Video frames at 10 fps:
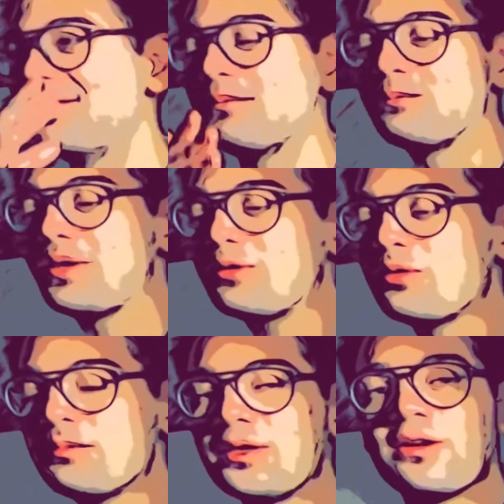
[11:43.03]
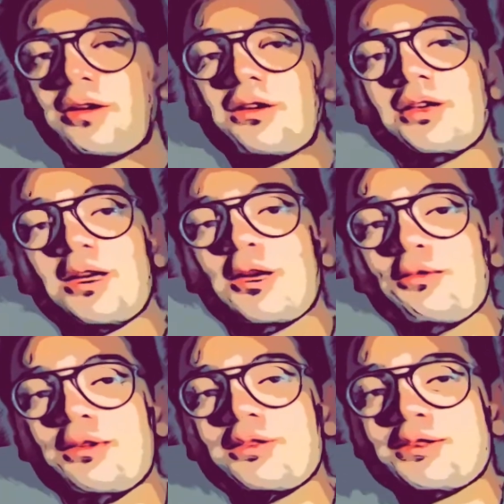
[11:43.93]
Back home in Ankara, I have
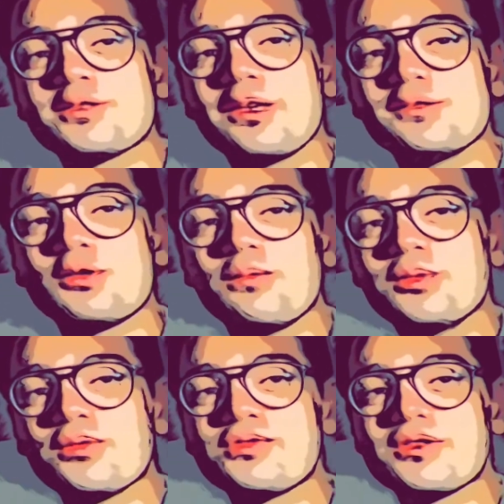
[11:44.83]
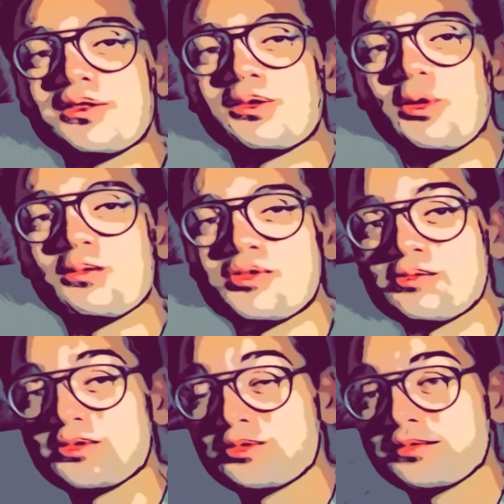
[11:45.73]
a signed copy of Sidney Coleman's
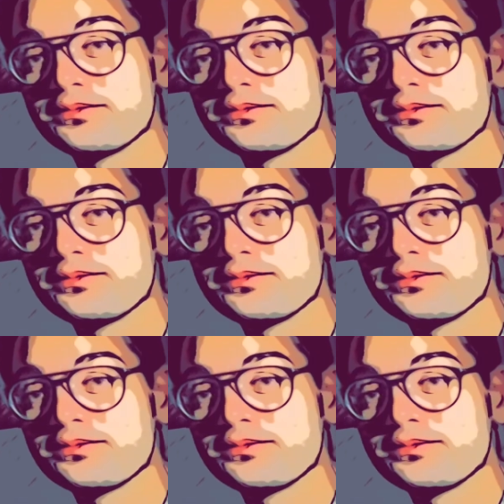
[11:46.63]
book.